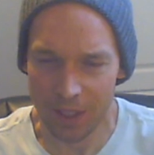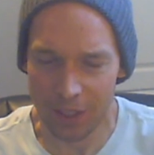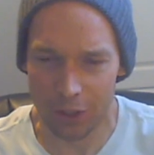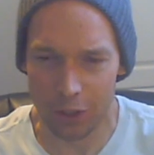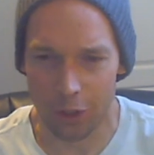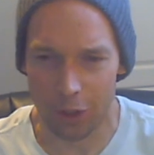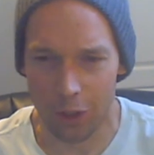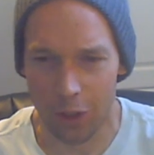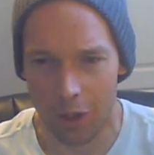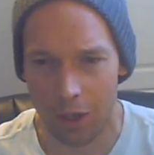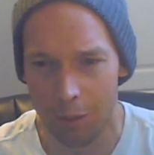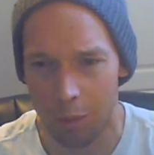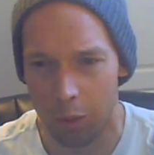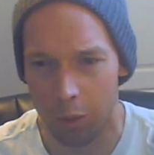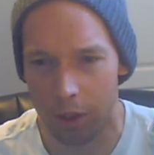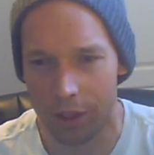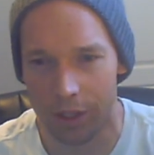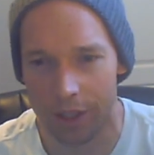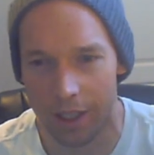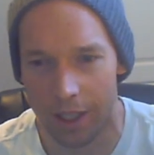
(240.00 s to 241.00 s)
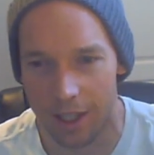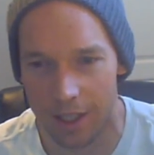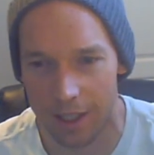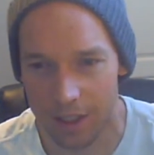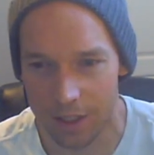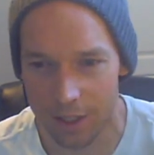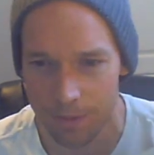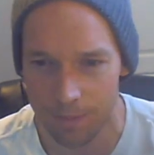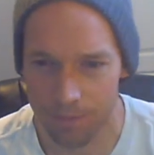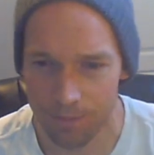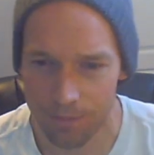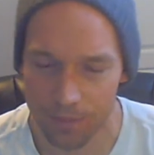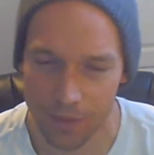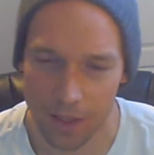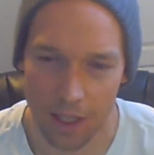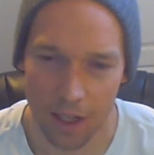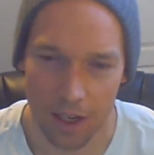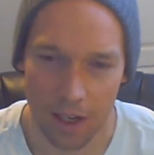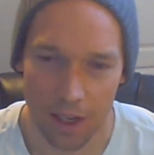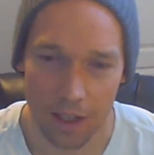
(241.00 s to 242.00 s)
So go up one size.
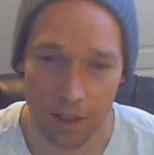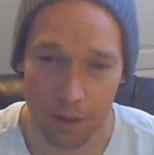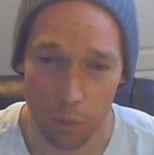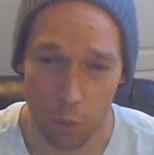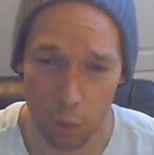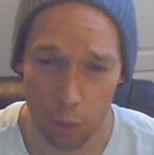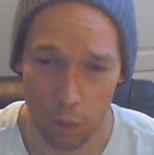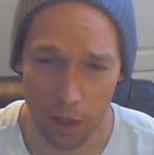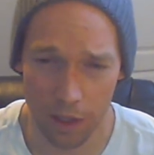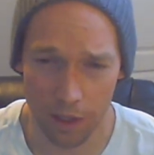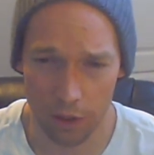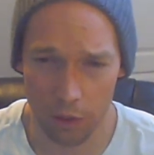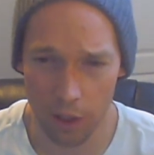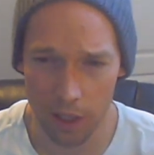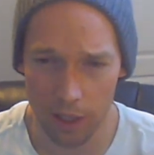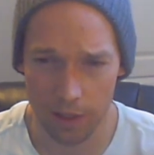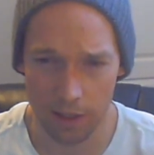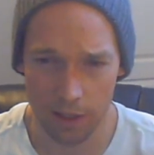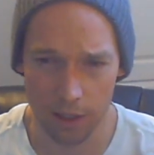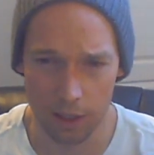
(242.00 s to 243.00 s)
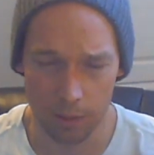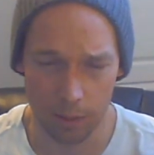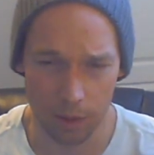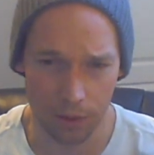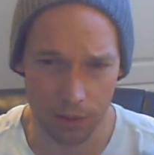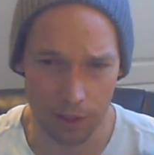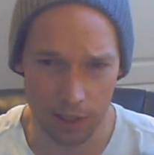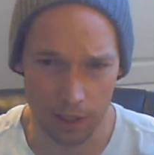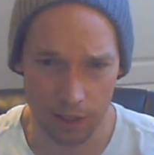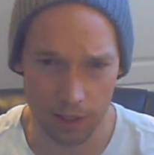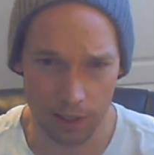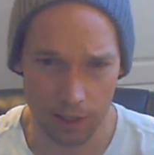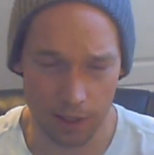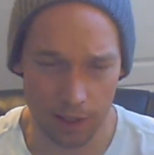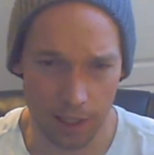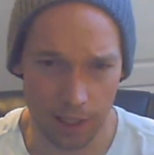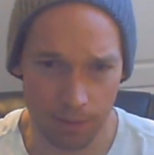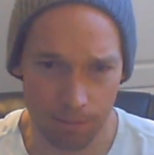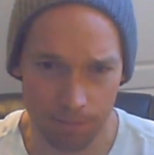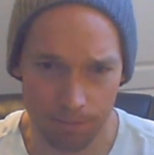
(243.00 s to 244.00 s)
One of the great things about this is
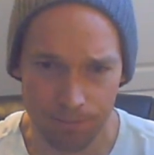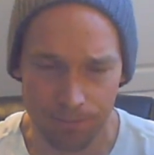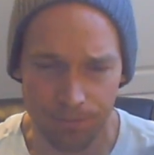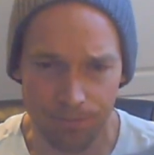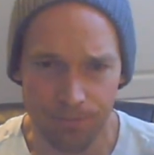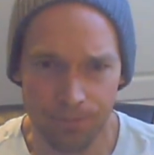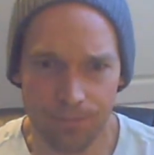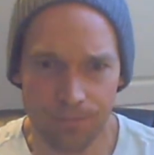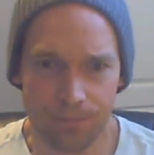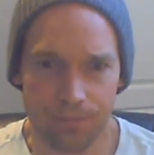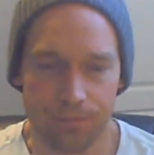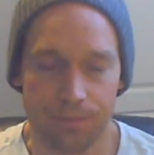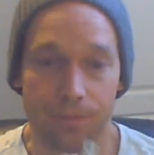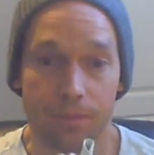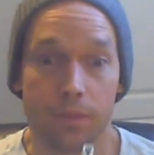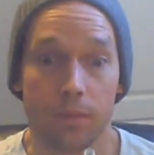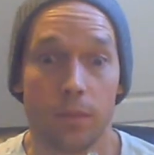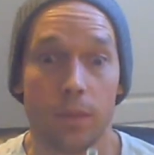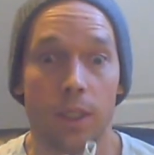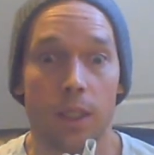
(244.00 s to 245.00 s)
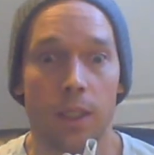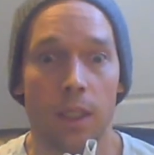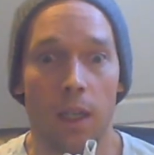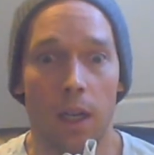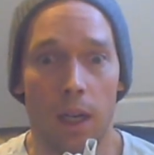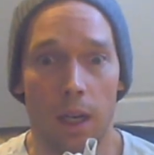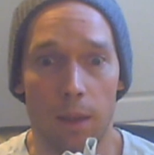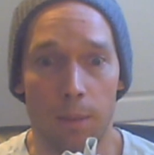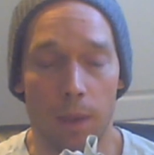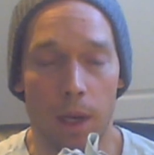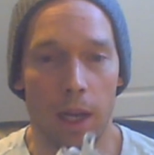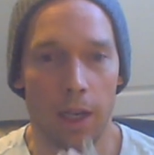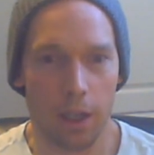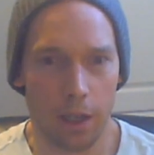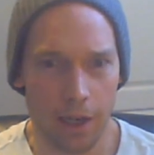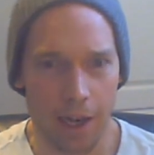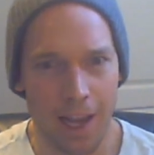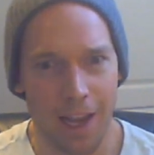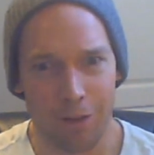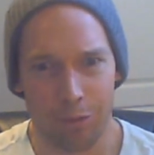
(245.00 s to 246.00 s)
that I
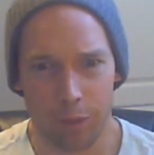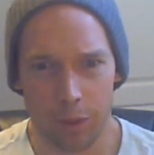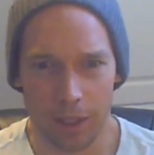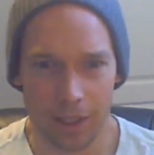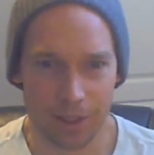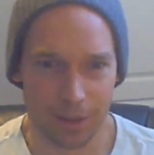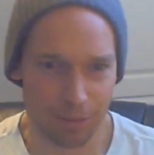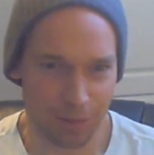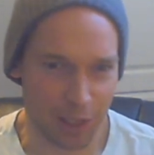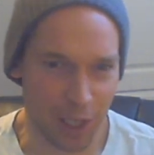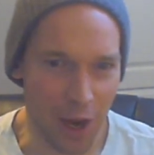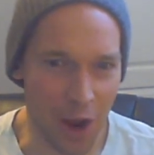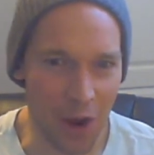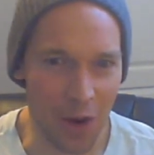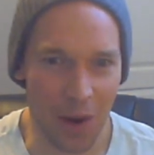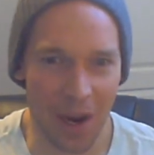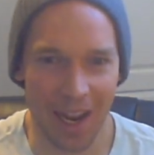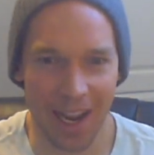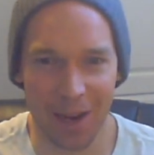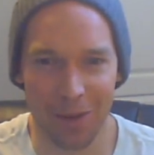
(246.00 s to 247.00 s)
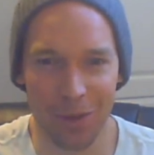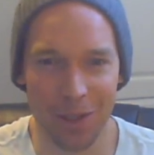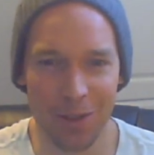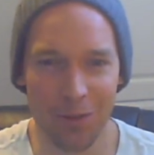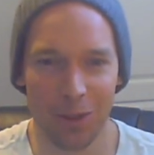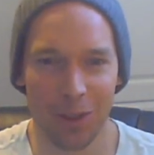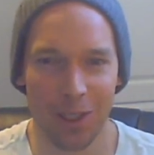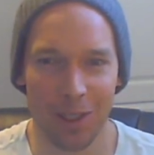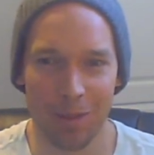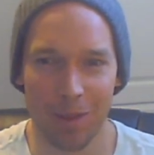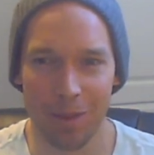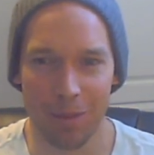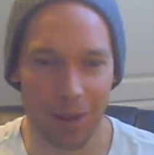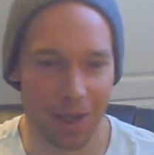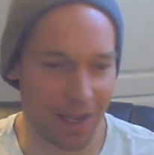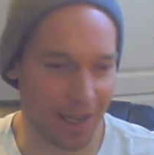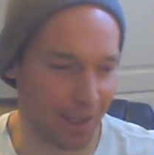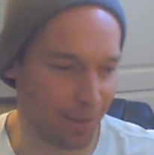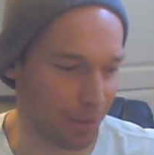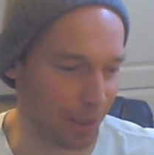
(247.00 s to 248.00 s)
got it half price, so I wouldn't really be
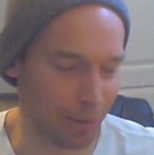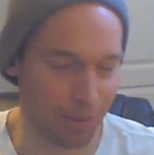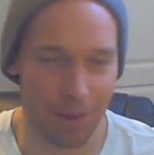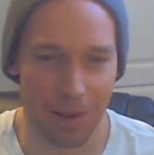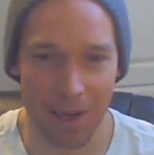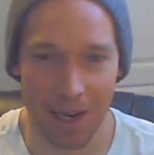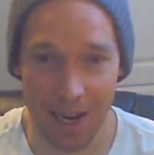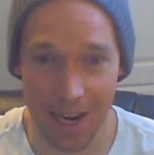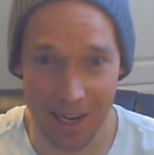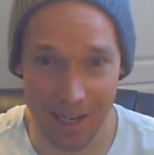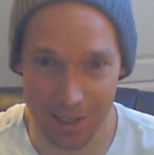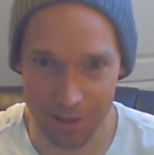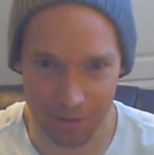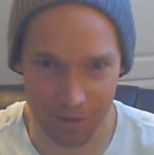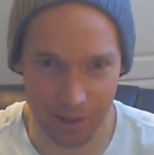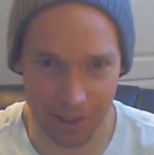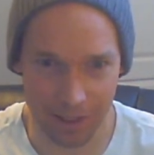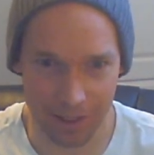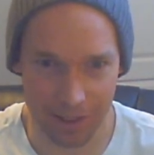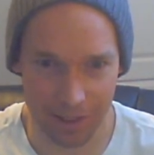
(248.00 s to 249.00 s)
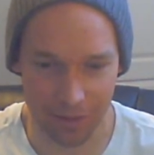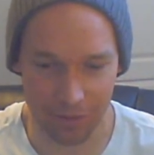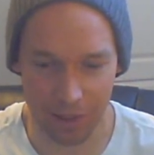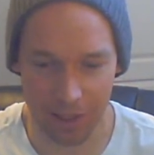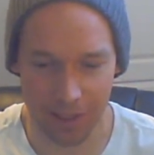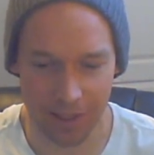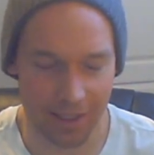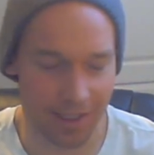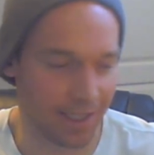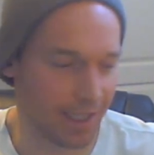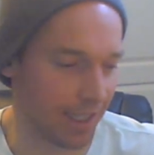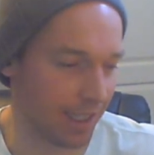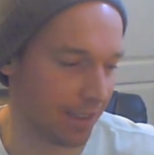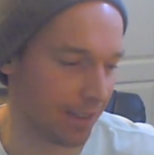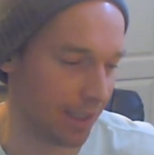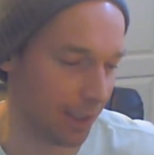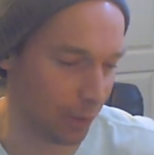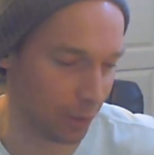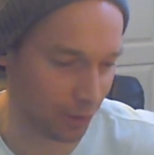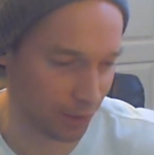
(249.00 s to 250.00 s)
buying any of these if I didn't get
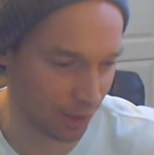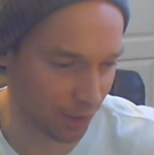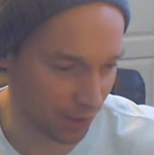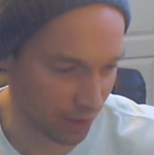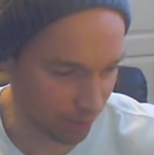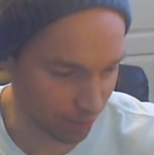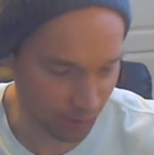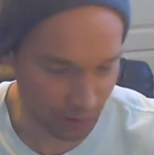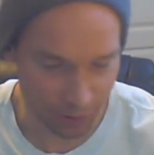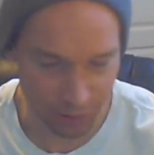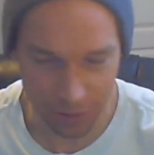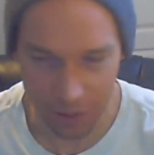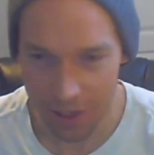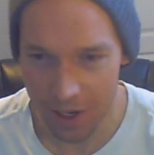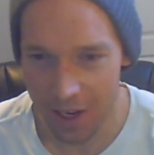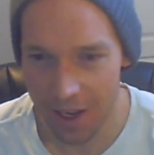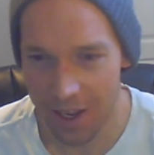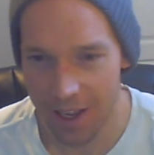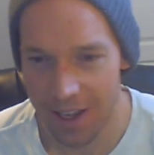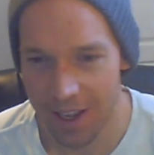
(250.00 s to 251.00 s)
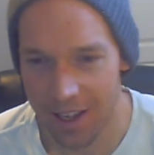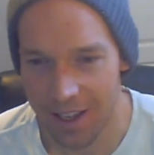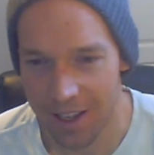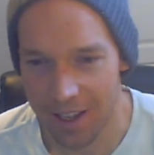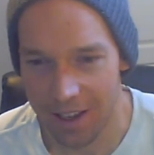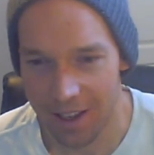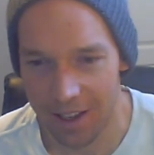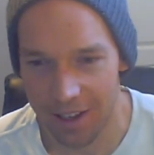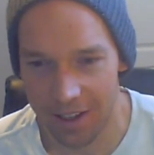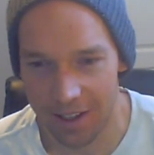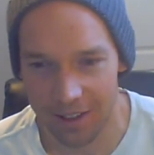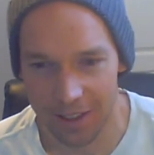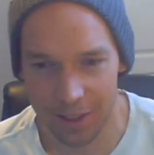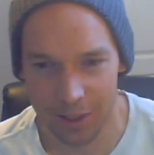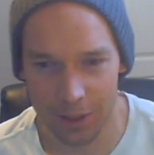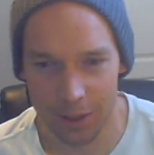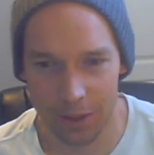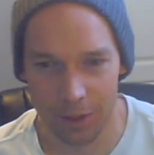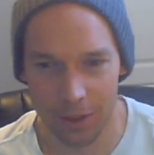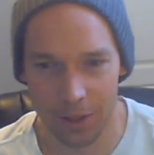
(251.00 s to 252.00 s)
deals on them. So. Let's
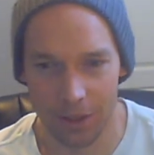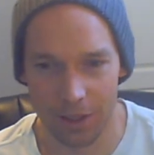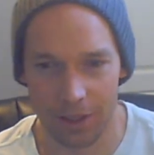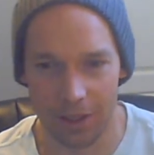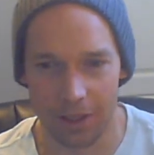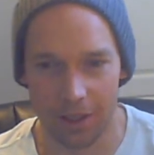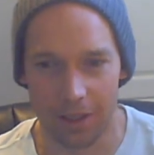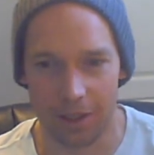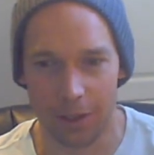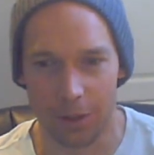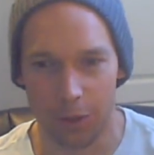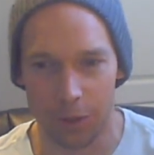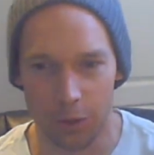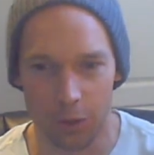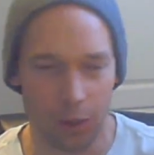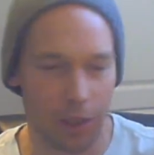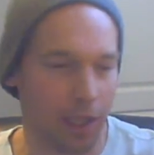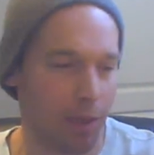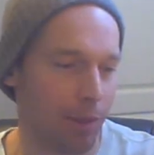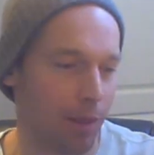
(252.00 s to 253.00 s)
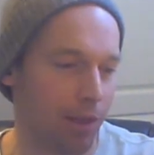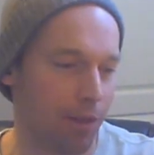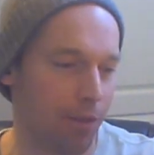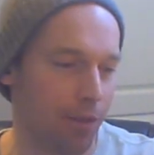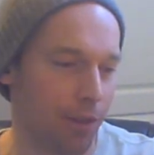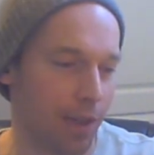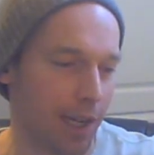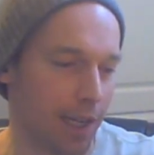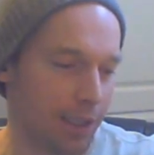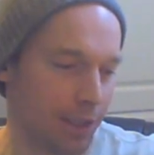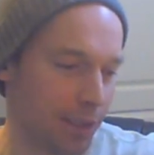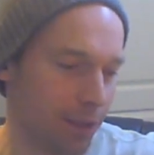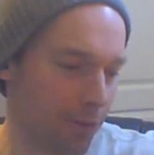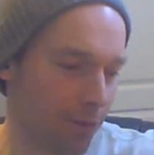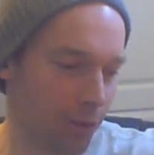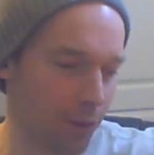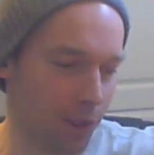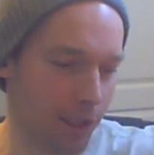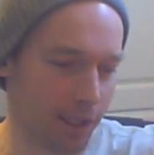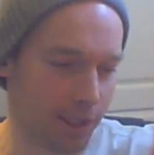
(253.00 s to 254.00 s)
go to the Lululemon Fast and
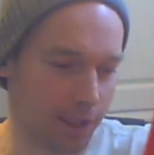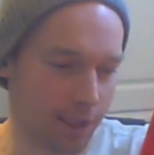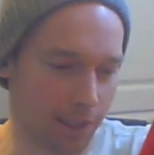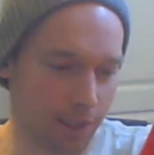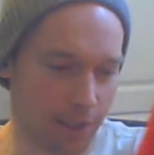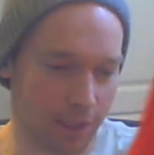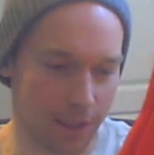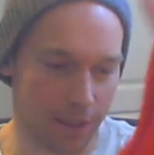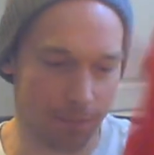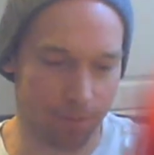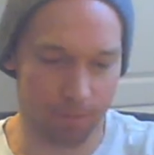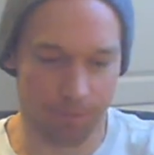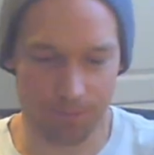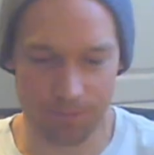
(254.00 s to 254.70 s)
Free singlet.